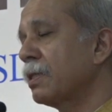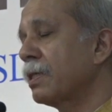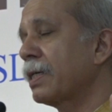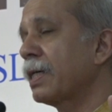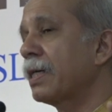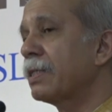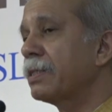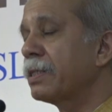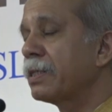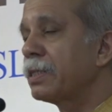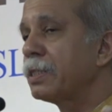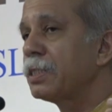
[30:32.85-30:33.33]

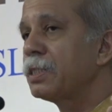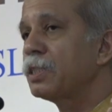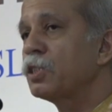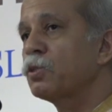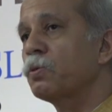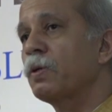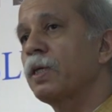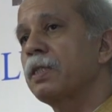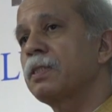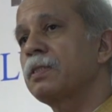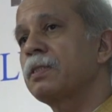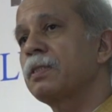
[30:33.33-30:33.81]
Catherine
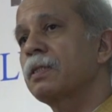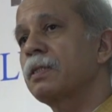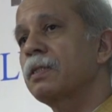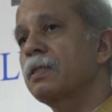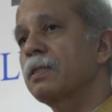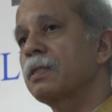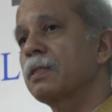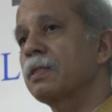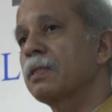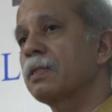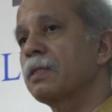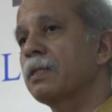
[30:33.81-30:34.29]

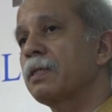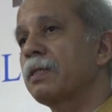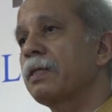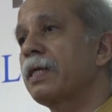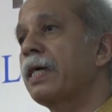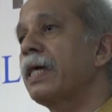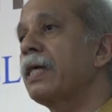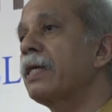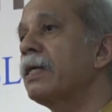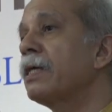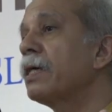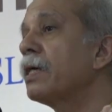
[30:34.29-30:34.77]
Switzer
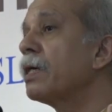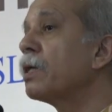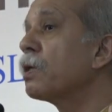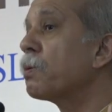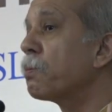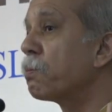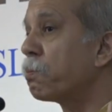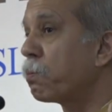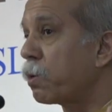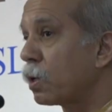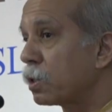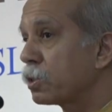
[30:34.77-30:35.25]
ran
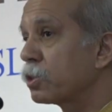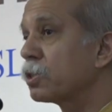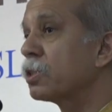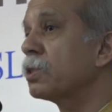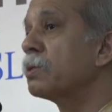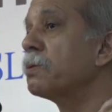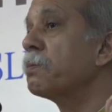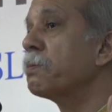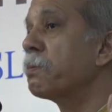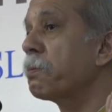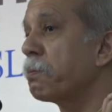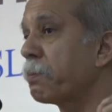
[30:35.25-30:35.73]

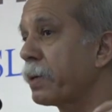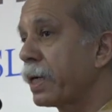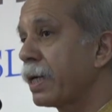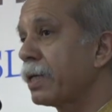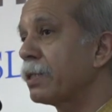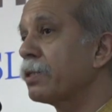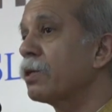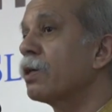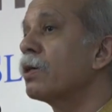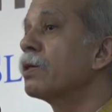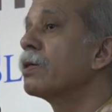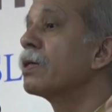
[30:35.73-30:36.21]
Boston
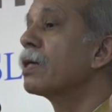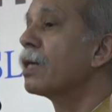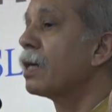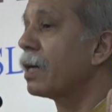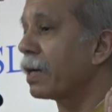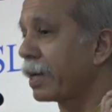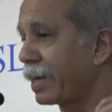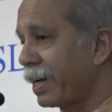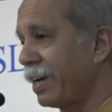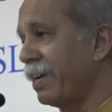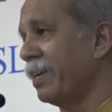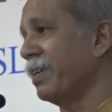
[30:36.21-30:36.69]
Marathon
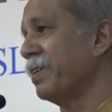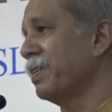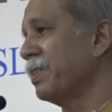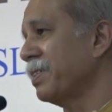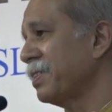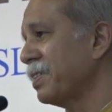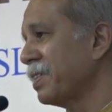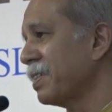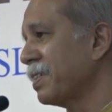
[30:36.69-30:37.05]
again.